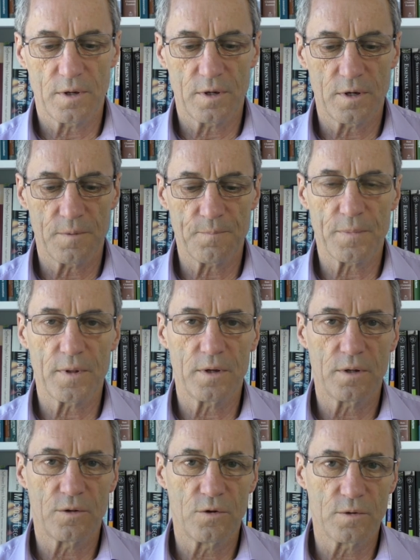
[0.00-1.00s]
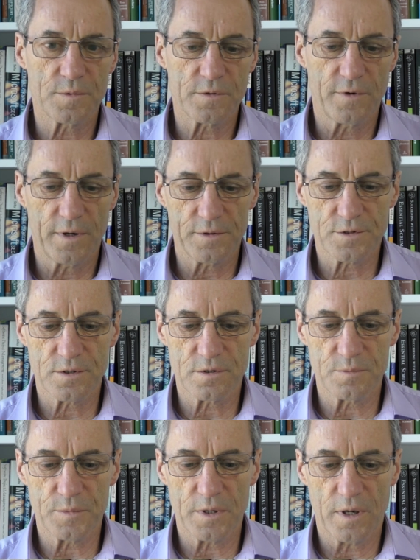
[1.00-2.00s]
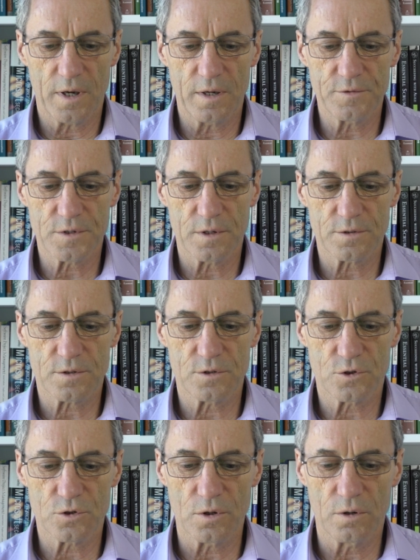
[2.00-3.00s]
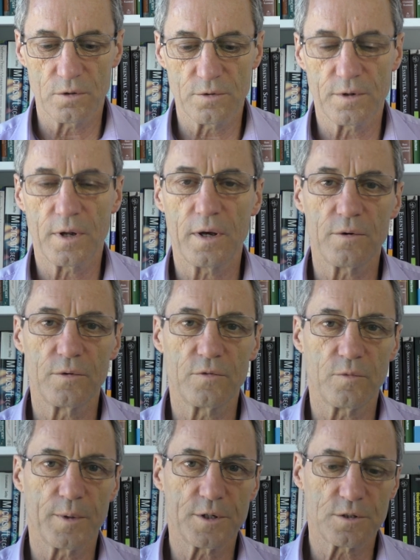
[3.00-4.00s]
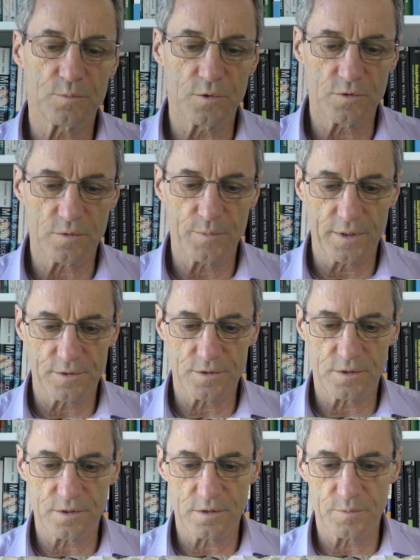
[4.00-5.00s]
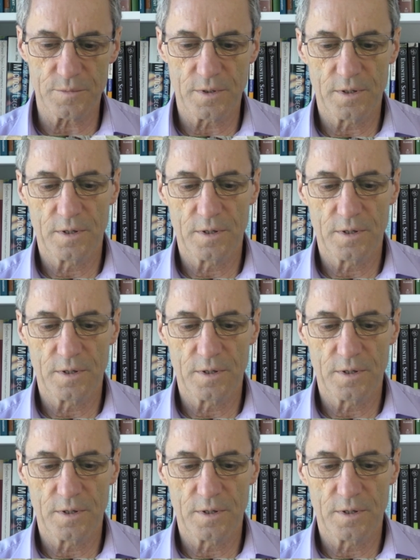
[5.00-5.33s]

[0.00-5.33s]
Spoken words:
in terms of how the system behaves, how it's controlled, and how information moves about the system.